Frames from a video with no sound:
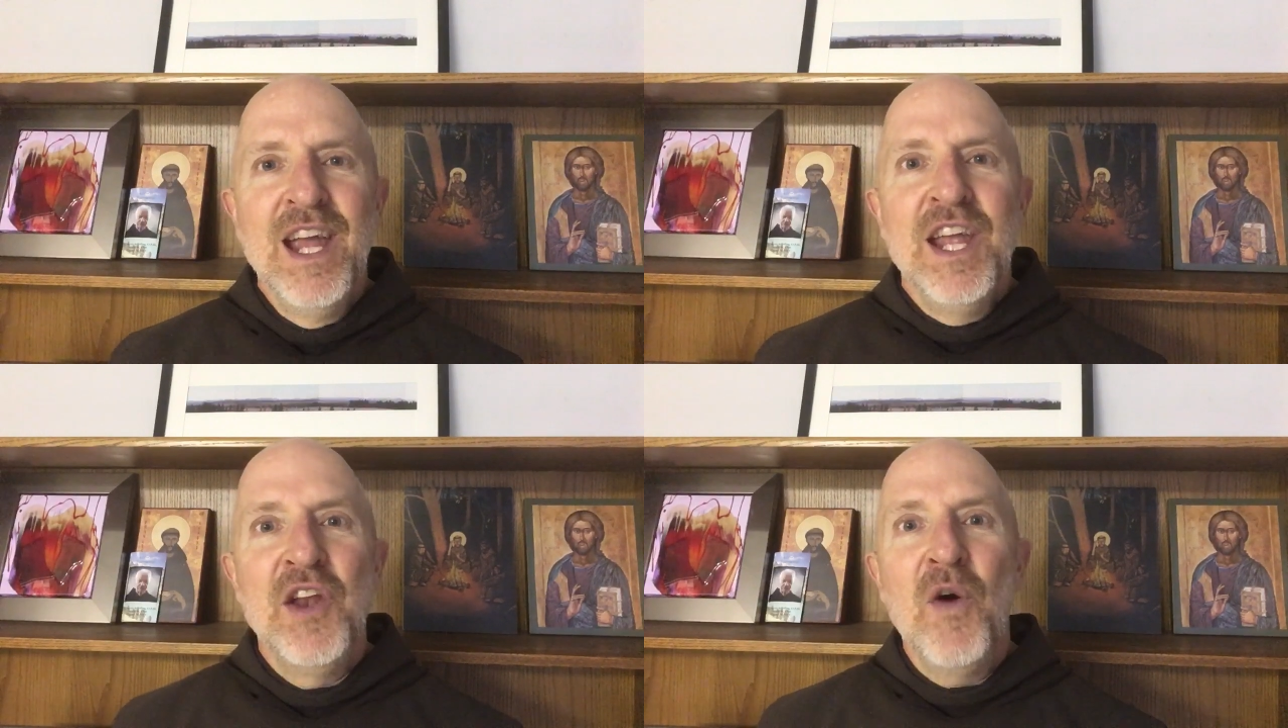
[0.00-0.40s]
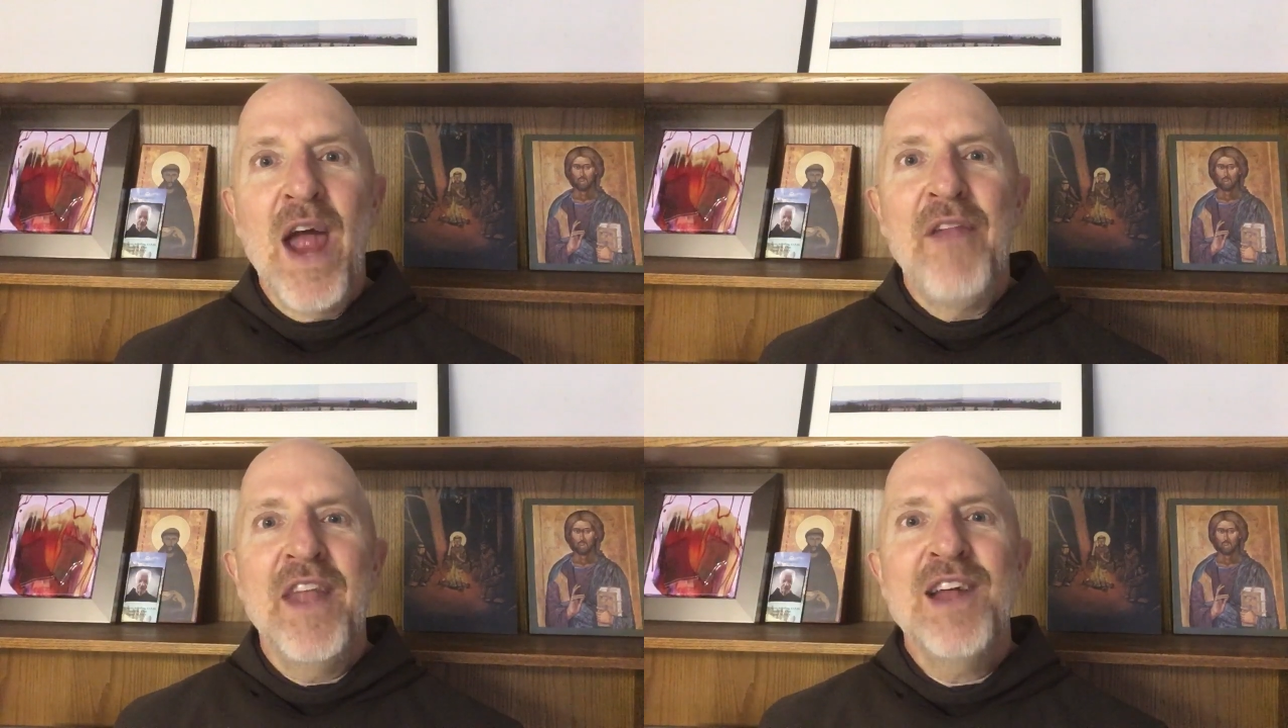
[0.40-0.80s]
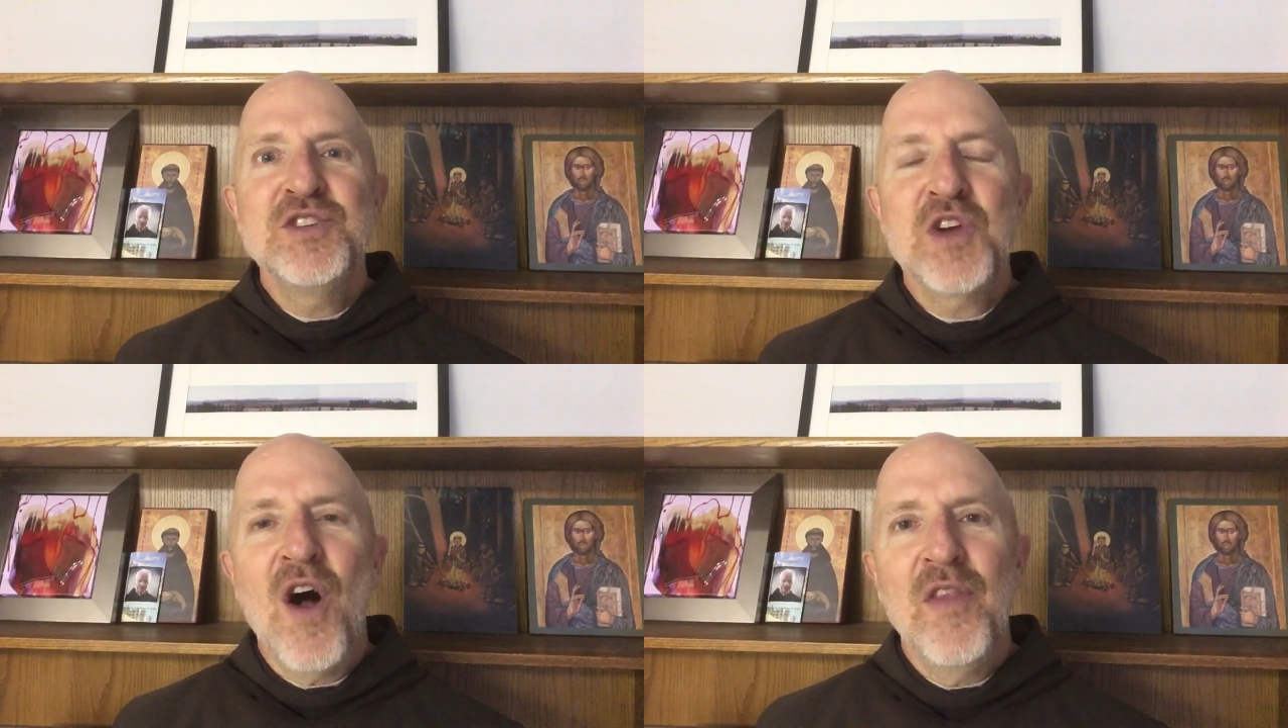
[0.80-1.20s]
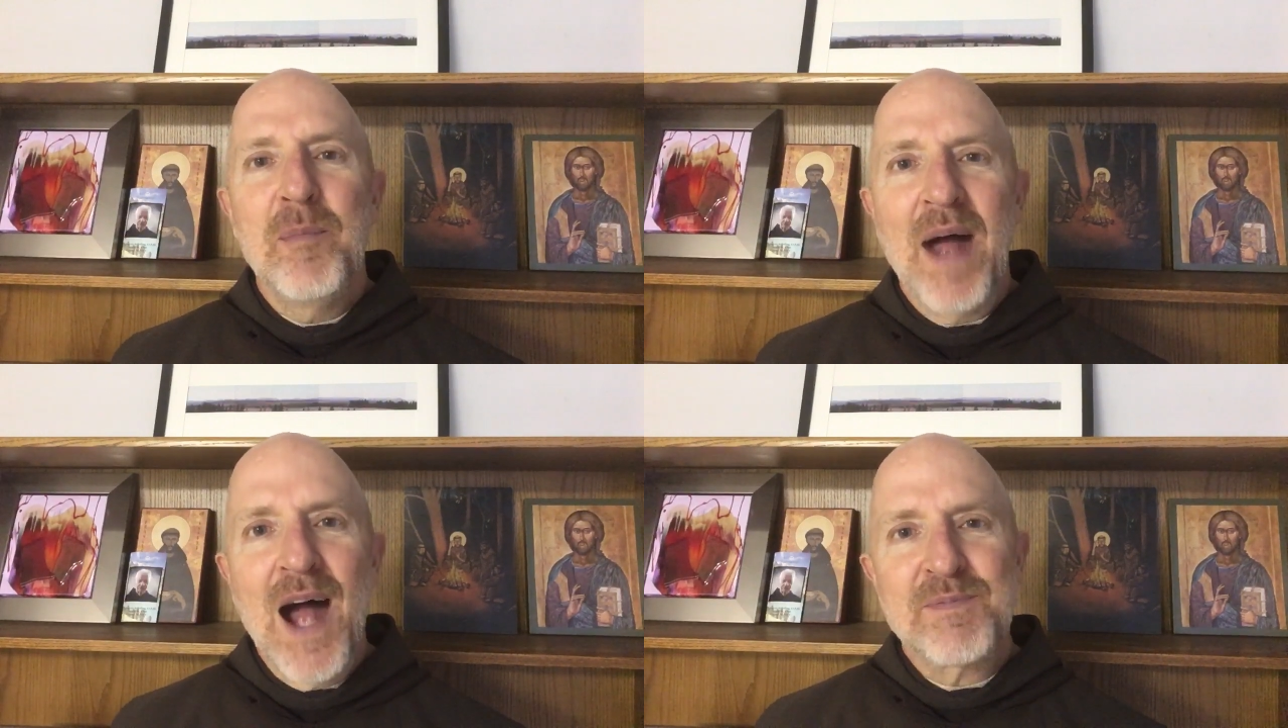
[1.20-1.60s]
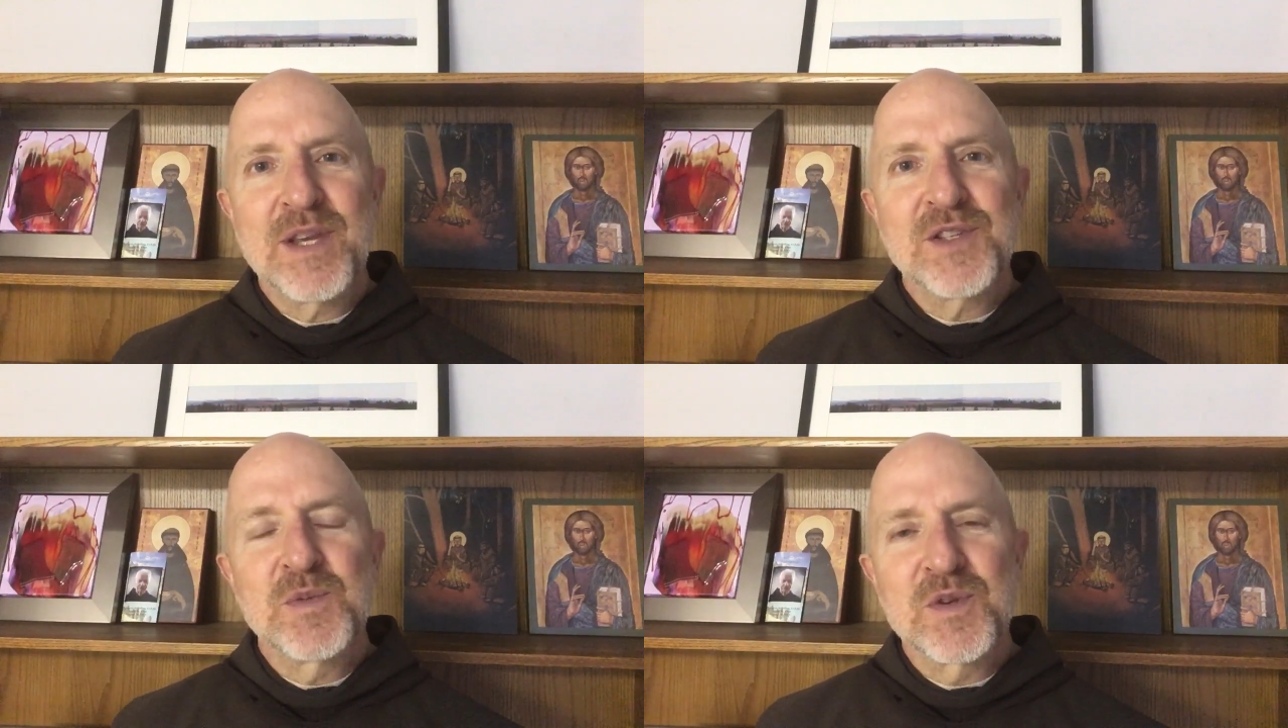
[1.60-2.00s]
You know, and then John the
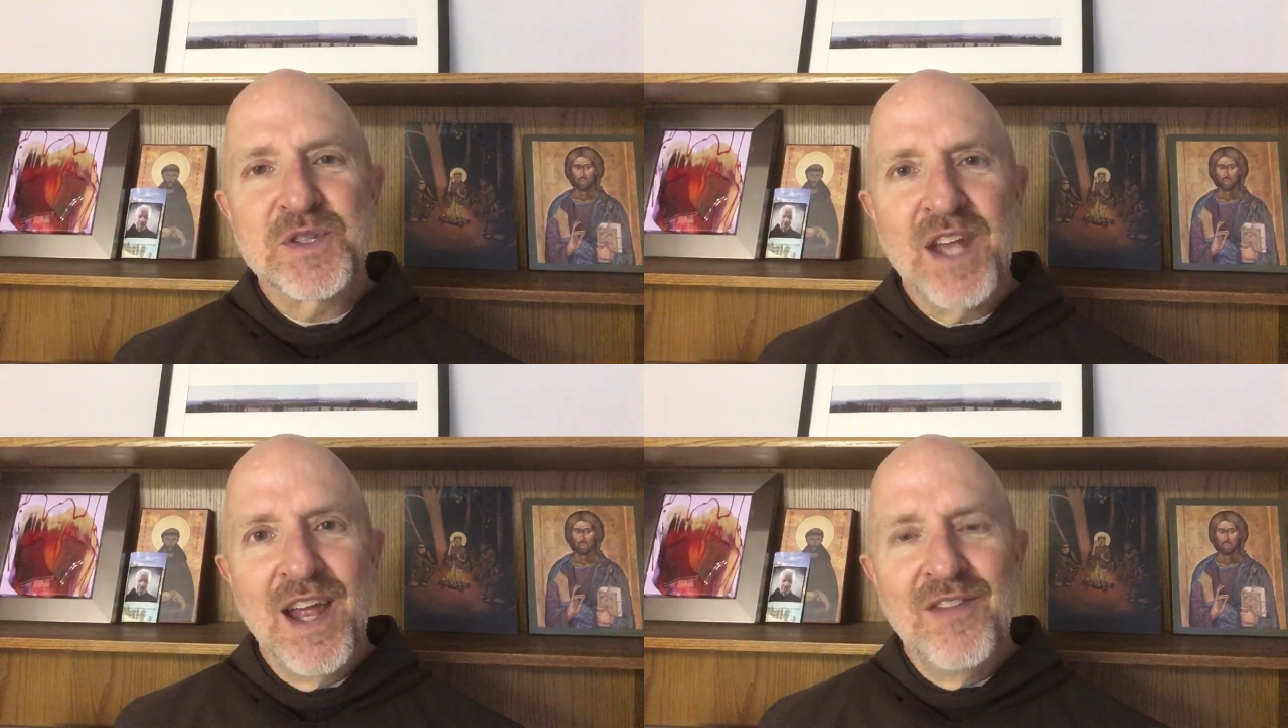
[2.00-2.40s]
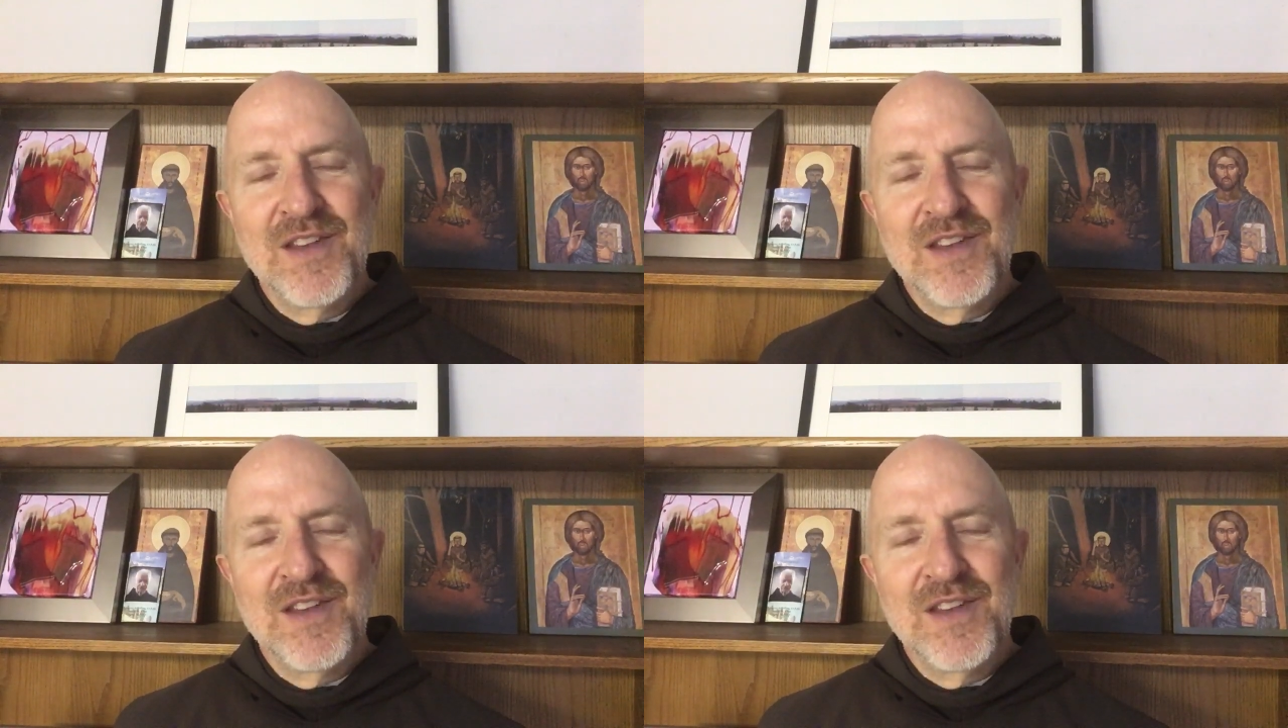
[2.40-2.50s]
Baptist will say